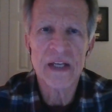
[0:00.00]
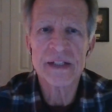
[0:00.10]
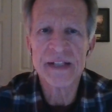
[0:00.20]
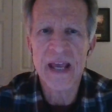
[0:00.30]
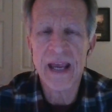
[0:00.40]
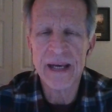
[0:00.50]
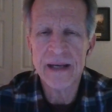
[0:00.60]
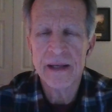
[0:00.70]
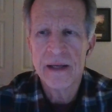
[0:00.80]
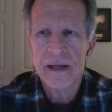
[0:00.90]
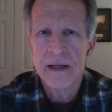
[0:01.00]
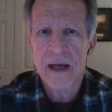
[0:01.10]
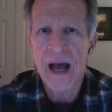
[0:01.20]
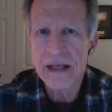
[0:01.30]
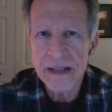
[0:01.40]
is a
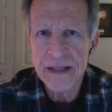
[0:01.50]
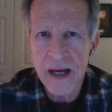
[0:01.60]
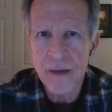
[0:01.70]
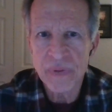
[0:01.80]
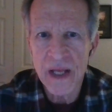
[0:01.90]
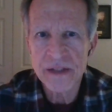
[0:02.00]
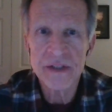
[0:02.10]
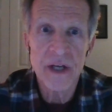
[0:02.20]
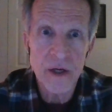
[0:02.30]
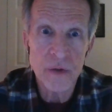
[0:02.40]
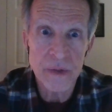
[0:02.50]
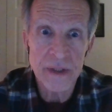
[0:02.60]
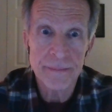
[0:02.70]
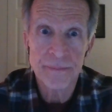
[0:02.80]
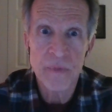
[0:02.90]
highly complex
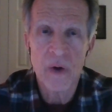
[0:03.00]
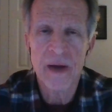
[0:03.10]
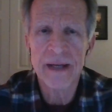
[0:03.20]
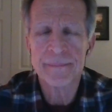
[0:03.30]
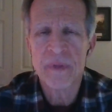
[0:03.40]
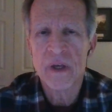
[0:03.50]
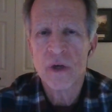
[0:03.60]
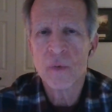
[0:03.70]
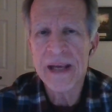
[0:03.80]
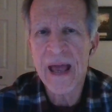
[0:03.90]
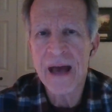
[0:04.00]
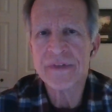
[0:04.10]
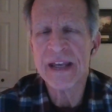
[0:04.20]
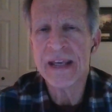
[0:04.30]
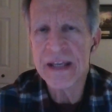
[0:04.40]
code, all right? We
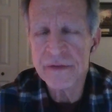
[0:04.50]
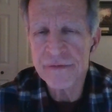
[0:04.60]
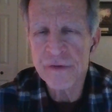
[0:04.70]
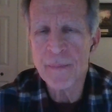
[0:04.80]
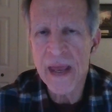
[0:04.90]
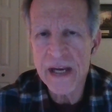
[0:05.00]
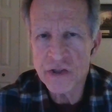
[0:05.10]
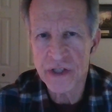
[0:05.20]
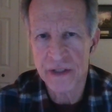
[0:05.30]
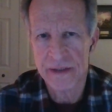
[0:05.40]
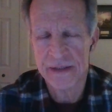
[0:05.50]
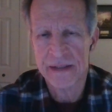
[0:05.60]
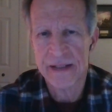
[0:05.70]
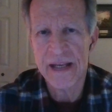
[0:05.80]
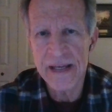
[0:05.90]
have information
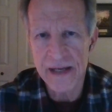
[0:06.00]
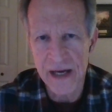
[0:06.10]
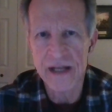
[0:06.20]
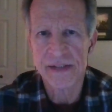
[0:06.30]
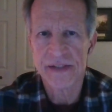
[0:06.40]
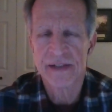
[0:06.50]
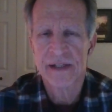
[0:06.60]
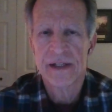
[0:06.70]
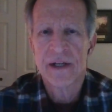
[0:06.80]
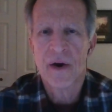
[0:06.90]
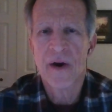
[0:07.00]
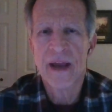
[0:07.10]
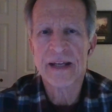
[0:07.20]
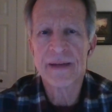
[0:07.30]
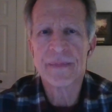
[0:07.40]
in us, all
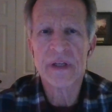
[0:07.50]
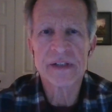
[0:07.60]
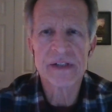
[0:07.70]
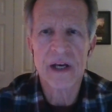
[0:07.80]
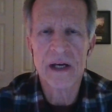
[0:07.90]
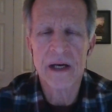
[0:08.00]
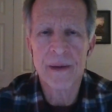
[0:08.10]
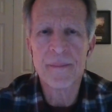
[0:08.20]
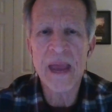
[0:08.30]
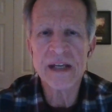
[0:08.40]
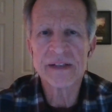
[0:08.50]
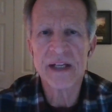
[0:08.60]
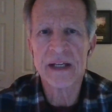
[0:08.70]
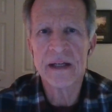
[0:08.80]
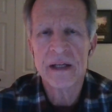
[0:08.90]
right, in this uh,
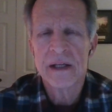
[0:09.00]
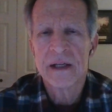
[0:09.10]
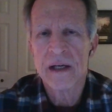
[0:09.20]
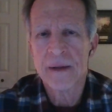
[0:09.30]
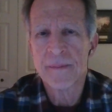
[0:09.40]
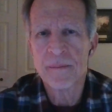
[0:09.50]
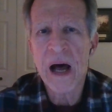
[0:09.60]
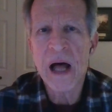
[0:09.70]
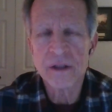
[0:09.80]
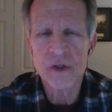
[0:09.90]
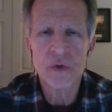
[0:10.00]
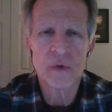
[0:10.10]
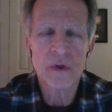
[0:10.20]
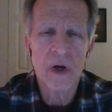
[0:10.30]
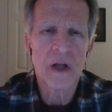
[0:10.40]
amazing um,
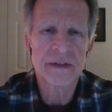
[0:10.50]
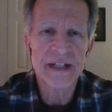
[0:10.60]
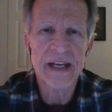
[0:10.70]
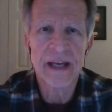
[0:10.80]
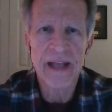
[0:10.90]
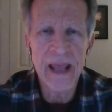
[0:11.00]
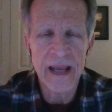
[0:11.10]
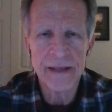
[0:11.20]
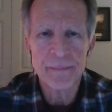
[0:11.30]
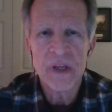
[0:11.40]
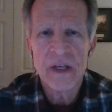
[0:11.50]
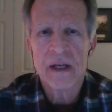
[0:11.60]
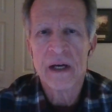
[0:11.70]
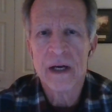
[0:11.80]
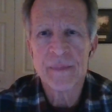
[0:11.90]
molecule called DNA.
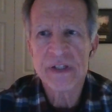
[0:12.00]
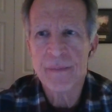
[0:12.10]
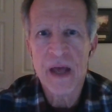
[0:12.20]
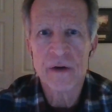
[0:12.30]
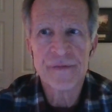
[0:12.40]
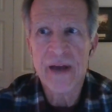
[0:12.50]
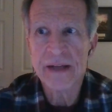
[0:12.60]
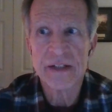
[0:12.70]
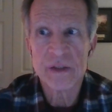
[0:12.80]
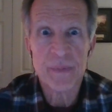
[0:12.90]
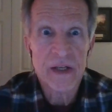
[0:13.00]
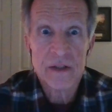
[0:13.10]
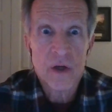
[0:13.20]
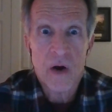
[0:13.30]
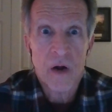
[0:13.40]
Um, as a matter of fact, it's
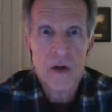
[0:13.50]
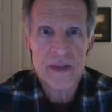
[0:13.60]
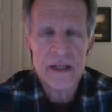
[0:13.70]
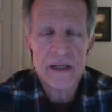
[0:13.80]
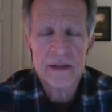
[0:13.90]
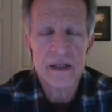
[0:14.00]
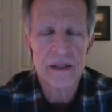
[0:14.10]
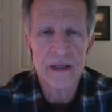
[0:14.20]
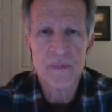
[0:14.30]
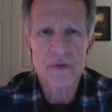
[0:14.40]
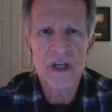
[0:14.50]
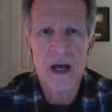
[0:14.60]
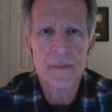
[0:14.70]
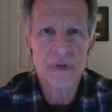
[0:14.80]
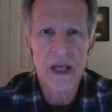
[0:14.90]
been called the, the, the most
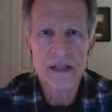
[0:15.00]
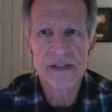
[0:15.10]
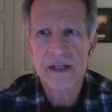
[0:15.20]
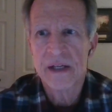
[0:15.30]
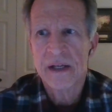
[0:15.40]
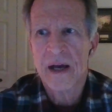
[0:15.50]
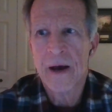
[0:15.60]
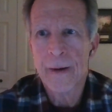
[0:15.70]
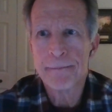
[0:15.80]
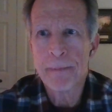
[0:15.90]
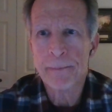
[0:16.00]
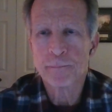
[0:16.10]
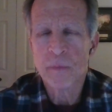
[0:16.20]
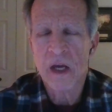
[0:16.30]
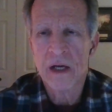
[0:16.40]
complex
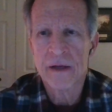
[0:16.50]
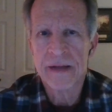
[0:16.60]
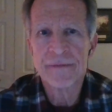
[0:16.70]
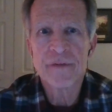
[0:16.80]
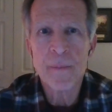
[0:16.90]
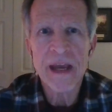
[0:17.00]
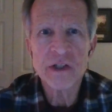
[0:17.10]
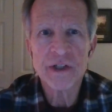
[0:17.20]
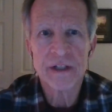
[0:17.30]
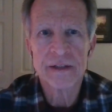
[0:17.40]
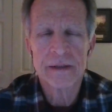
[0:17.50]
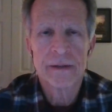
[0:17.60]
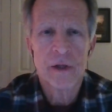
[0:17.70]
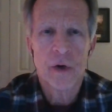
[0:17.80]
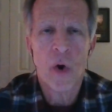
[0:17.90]
um, uh, information
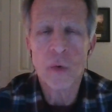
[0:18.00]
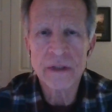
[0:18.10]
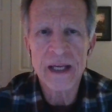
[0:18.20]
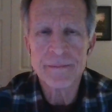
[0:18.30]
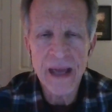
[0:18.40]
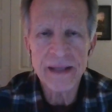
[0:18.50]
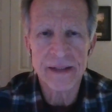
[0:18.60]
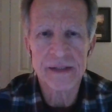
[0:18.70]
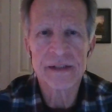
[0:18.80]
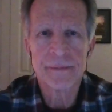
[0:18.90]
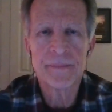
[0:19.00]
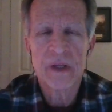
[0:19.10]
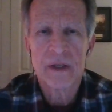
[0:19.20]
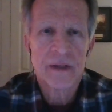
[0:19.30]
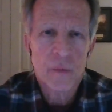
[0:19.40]
holding
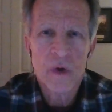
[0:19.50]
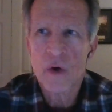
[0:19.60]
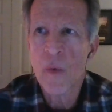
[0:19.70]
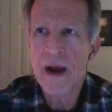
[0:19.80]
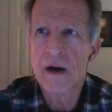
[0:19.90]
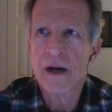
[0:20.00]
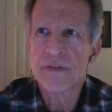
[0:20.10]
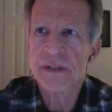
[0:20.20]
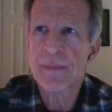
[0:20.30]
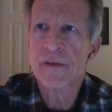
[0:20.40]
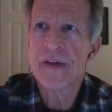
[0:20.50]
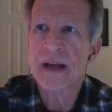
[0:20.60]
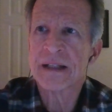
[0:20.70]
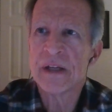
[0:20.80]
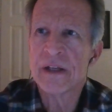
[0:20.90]
mechanism that we're aware of. As a matter of
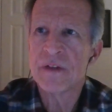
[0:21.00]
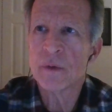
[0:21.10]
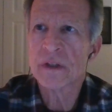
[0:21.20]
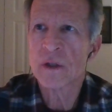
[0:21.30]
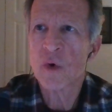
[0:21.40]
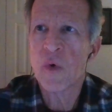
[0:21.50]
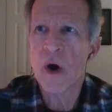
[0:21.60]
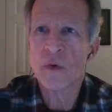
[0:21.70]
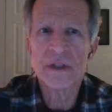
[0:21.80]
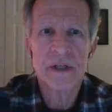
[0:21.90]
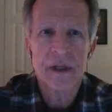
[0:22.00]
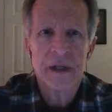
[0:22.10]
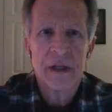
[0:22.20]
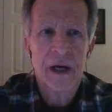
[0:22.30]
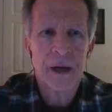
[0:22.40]
fact, let me give you a little quote
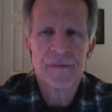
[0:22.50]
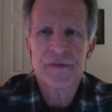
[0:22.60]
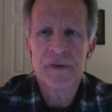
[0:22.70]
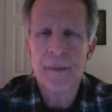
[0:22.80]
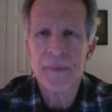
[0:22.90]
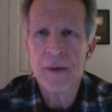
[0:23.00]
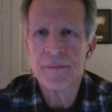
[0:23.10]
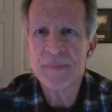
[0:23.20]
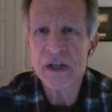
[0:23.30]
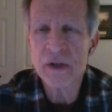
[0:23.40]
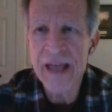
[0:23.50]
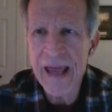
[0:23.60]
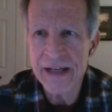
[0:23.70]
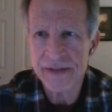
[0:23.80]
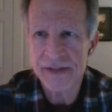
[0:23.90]
um, from Bill
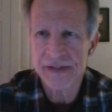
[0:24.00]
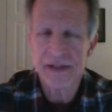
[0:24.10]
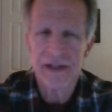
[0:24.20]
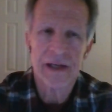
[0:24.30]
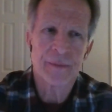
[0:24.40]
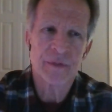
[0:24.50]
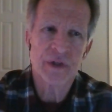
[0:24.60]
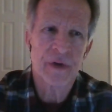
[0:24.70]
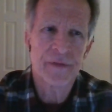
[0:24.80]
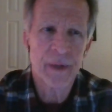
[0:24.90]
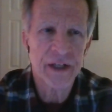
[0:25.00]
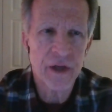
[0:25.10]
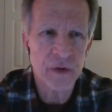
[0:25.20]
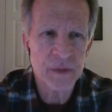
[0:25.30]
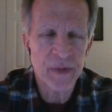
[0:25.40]
Gates. I'm sure everybody
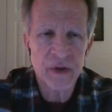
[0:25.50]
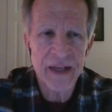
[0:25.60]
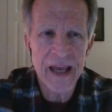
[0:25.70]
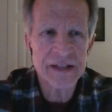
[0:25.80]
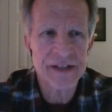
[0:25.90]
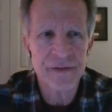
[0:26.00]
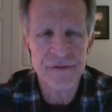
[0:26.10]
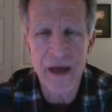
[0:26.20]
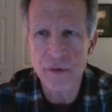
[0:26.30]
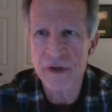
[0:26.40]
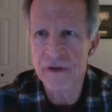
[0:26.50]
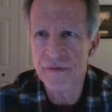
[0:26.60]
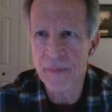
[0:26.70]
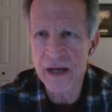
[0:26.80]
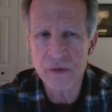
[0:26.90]
knows Bill Gates, the founder
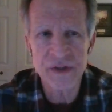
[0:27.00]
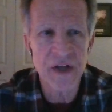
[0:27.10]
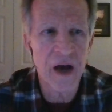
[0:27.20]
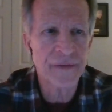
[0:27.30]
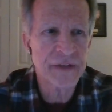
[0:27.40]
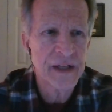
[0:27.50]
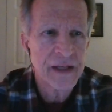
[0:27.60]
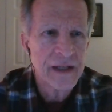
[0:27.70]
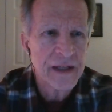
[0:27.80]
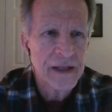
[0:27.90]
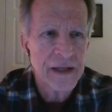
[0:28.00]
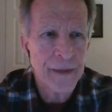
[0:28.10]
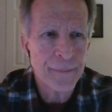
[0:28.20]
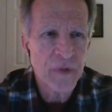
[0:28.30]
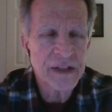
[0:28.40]
of Microsoft.
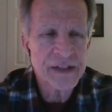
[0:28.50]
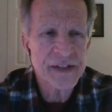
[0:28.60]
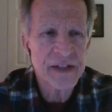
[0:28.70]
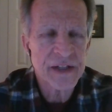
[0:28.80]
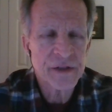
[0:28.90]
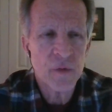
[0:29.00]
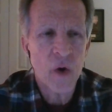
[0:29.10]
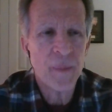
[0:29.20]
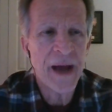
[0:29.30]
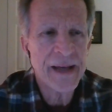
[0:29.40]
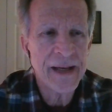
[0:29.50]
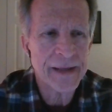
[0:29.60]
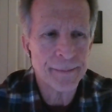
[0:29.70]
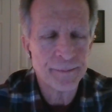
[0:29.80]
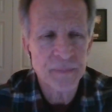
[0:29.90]
Um, listen to this quote by
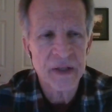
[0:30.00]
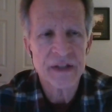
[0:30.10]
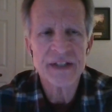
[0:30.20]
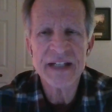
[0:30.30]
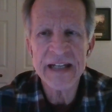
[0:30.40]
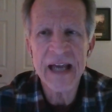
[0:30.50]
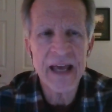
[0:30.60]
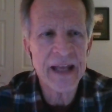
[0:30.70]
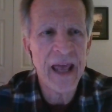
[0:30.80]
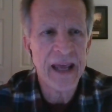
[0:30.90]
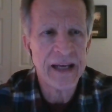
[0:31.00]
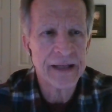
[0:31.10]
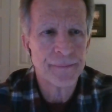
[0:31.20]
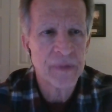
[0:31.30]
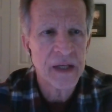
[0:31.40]
him
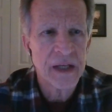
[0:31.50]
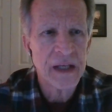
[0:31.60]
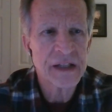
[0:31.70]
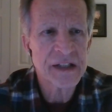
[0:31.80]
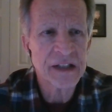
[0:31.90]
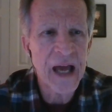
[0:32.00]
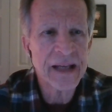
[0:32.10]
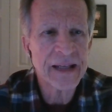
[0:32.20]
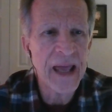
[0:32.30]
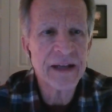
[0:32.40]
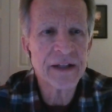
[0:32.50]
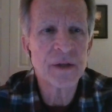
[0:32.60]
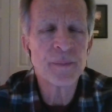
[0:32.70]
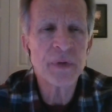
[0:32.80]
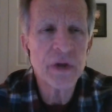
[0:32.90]
DNA is like a
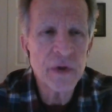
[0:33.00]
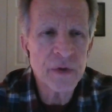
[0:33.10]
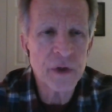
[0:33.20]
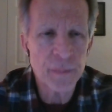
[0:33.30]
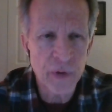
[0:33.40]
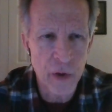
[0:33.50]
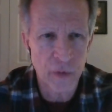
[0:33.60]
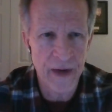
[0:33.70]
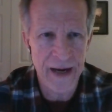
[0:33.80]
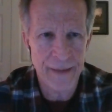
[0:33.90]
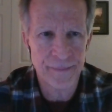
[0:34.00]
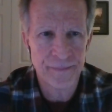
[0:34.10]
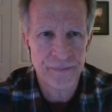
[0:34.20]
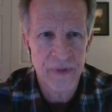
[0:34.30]
computer program,